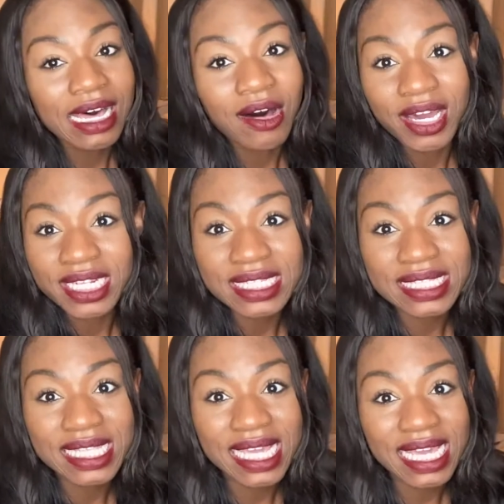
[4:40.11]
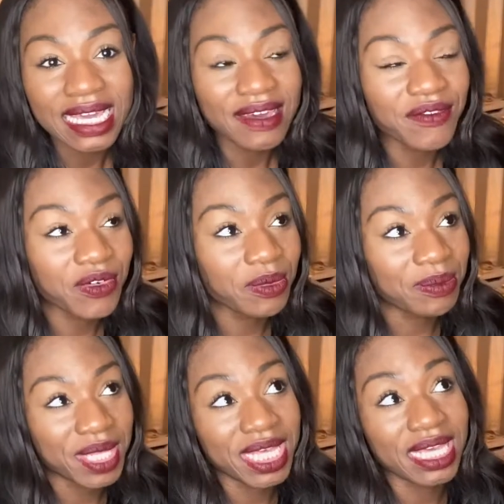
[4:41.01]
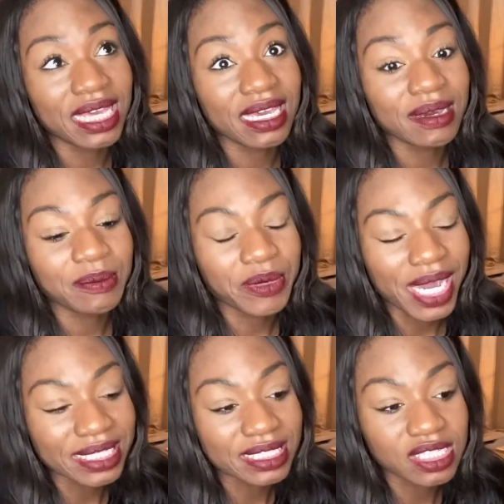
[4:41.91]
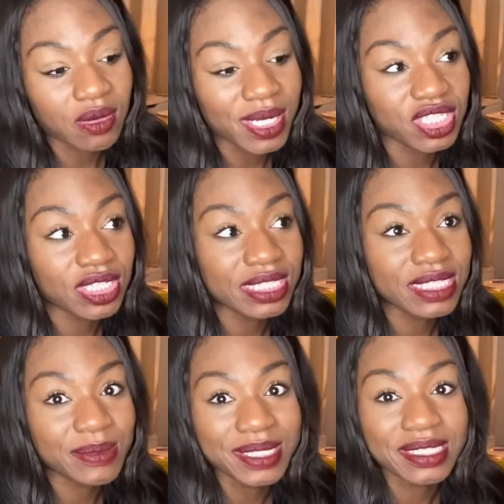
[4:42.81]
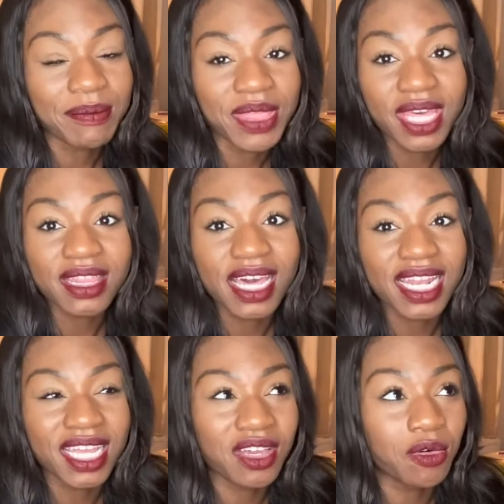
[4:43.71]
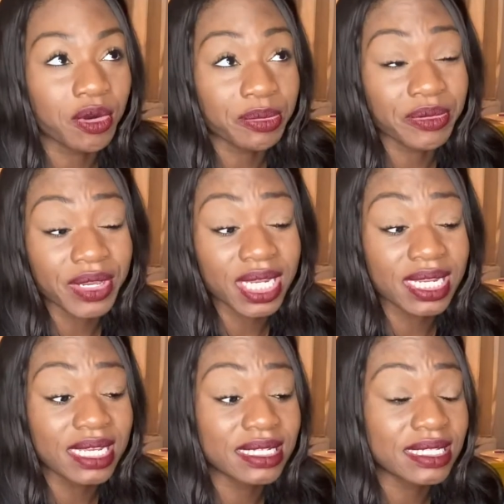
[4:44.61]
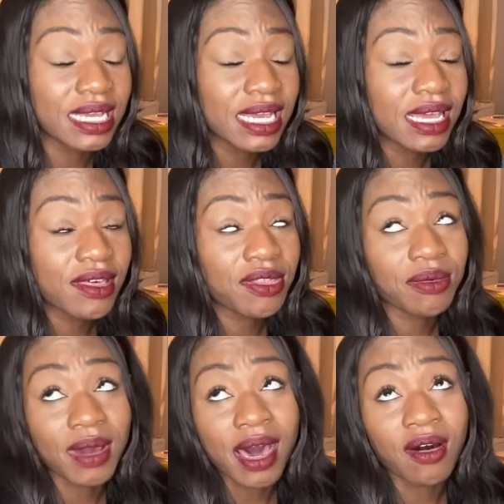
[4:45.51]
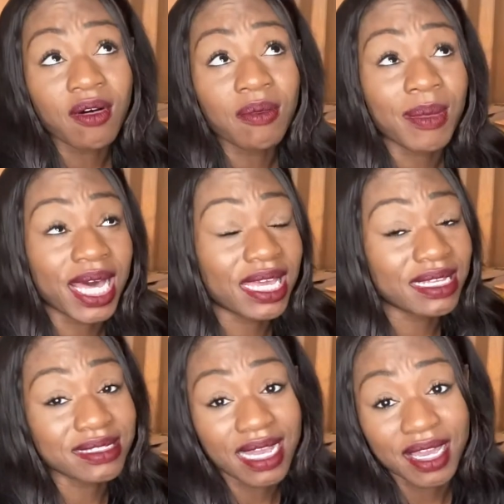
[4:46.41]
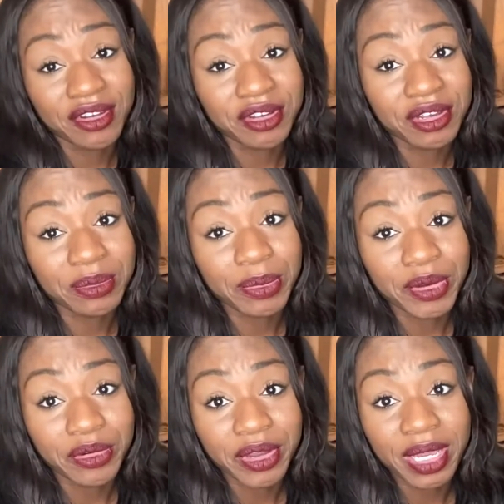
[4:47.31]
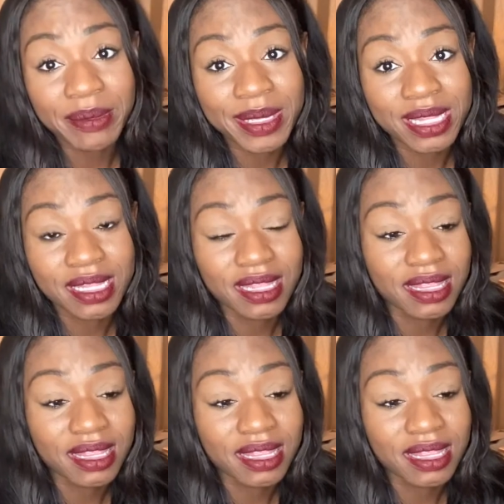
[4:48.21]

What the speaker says: Honestly, for me, practice questions was something that I incorporated throughout my entire program in